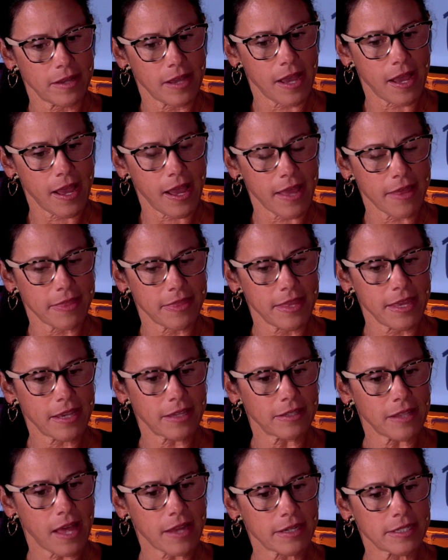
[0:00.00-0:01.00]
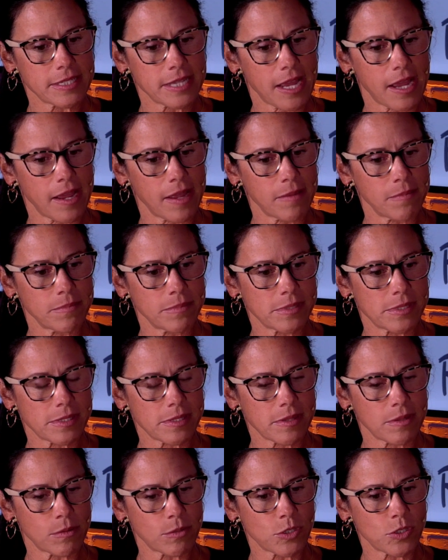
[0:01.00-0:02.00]
I think a lot of times
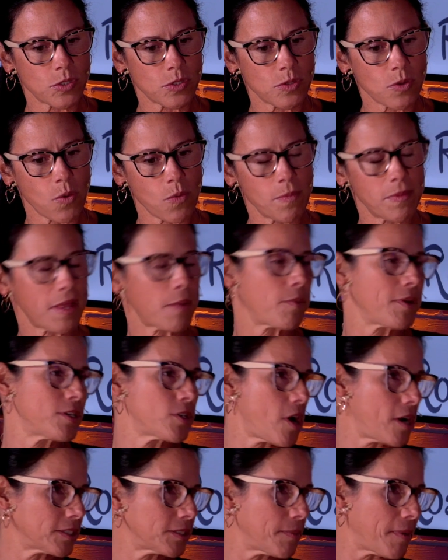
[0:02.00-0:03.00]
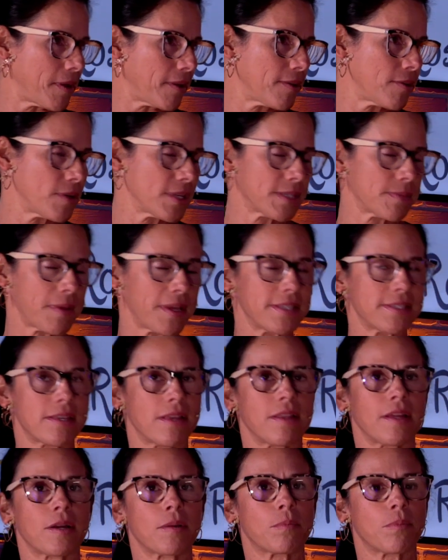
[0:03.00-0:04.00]
there's so, like we talked about, and this might sound
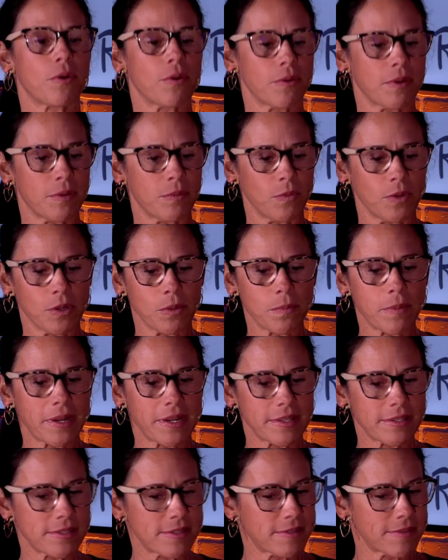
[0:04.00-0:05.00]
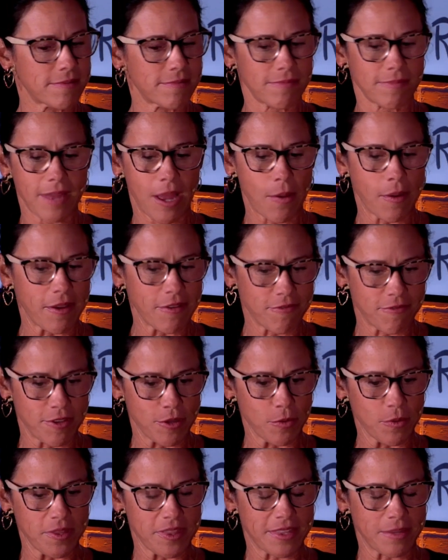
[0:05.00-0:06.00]
like a broken wheel, but it's how I
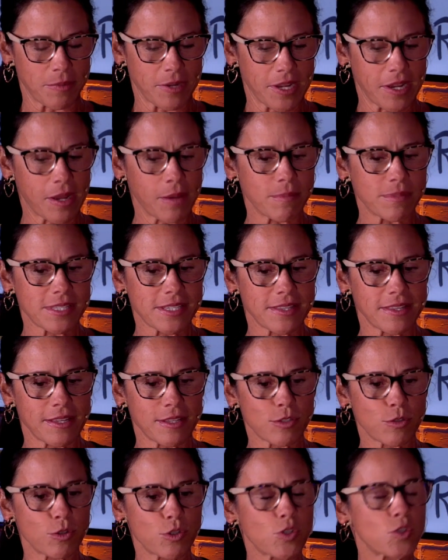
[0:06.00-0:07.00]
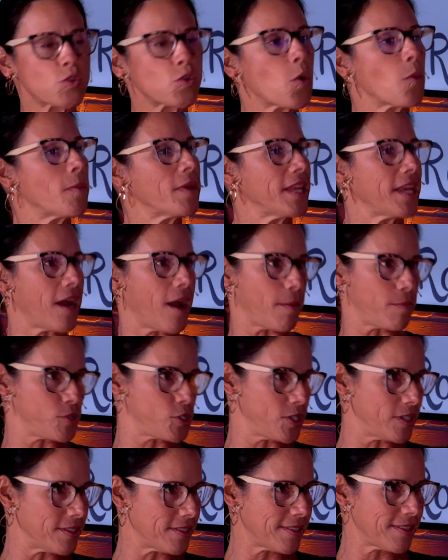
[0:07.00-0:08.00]
feel with it when it comes to this. There's so many
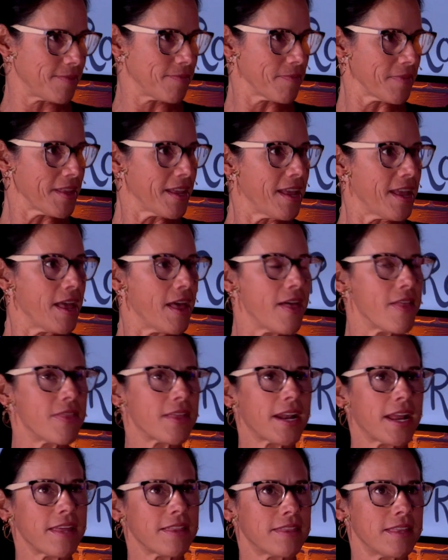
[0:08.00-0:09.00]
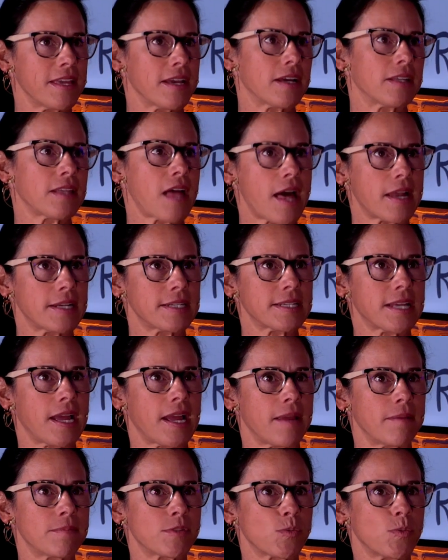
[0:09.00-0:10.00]
options that I think a lot of
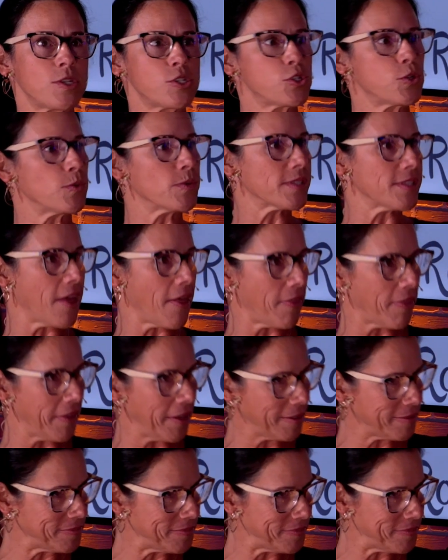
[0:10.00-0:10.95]
times we choose nothing.